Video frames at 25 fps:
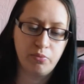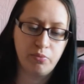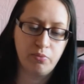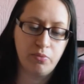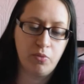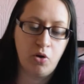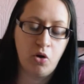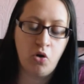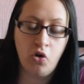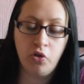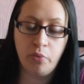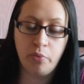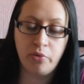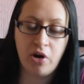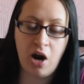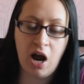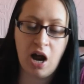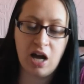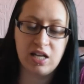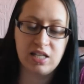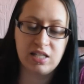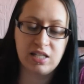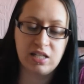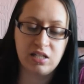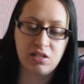all the
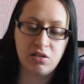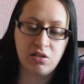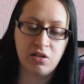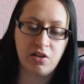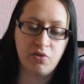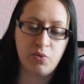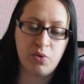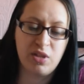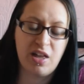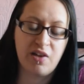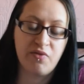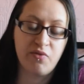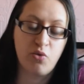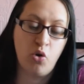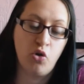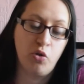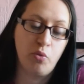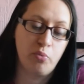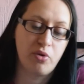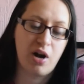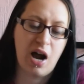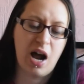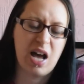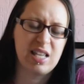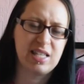prices and with all the
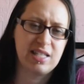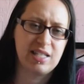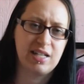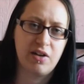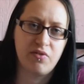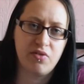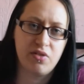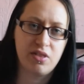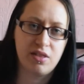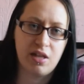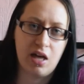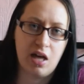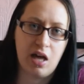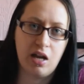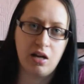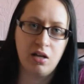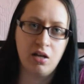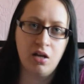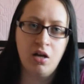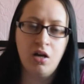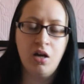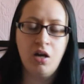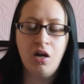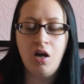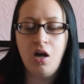prices and
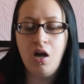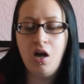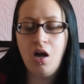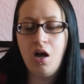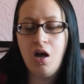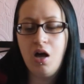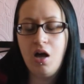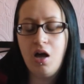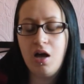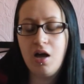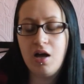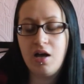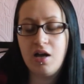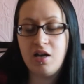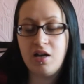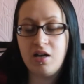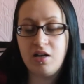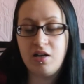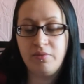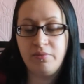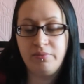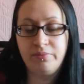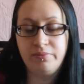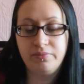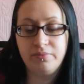
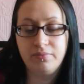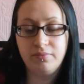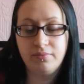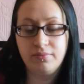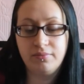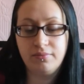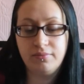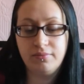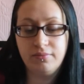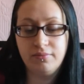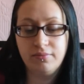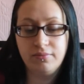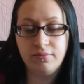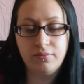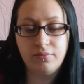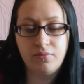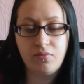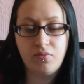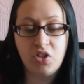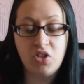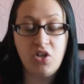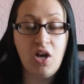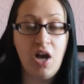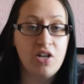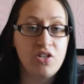everything.
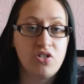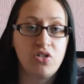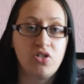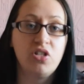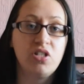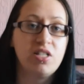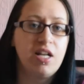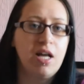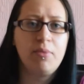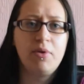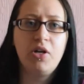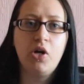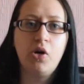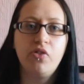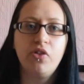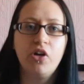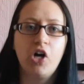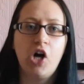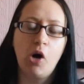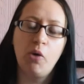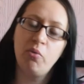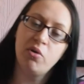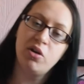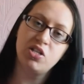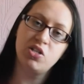So just let me know in the
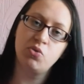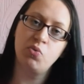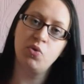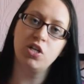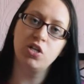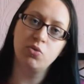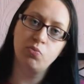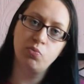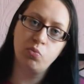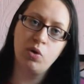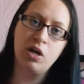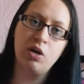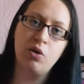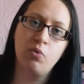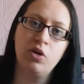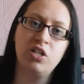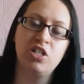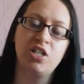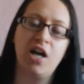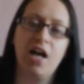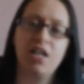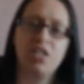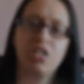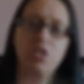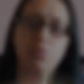comments which
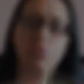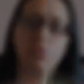item